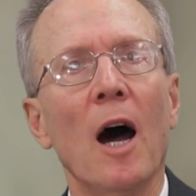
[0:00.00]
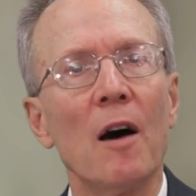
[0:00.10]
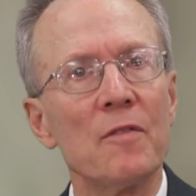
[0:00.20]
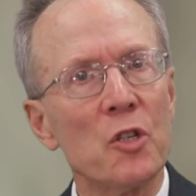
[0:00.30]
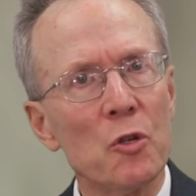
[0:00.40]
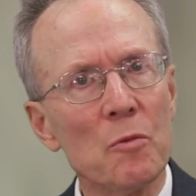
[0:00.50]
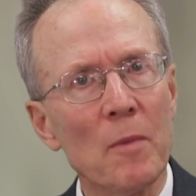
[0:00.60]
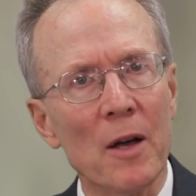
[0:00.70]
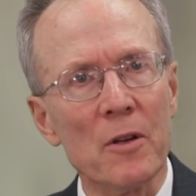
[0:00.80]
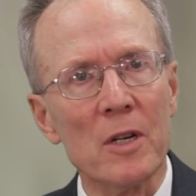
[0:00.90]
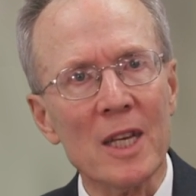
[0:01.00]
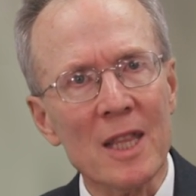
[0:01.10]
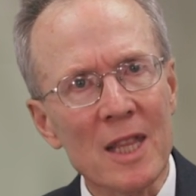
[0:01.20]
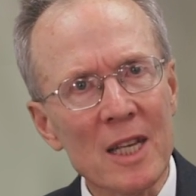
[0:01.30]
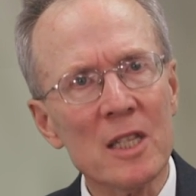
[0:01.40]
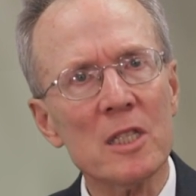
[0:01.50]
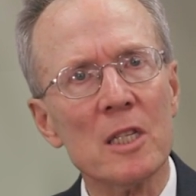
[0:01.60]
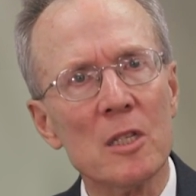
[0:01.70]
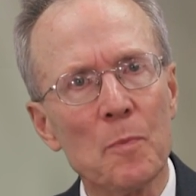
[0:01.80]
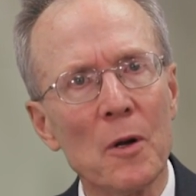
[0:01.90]
of True Mother in
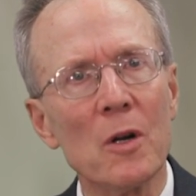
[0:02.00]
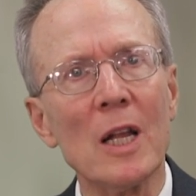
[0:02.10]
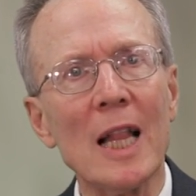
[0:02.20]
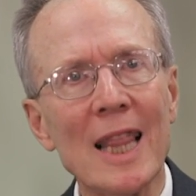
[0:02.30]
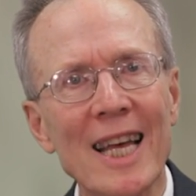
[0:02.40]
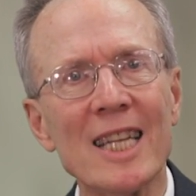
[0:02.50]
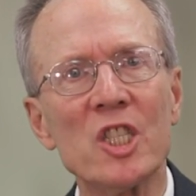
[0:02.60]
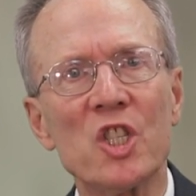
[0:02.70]
these spirit-led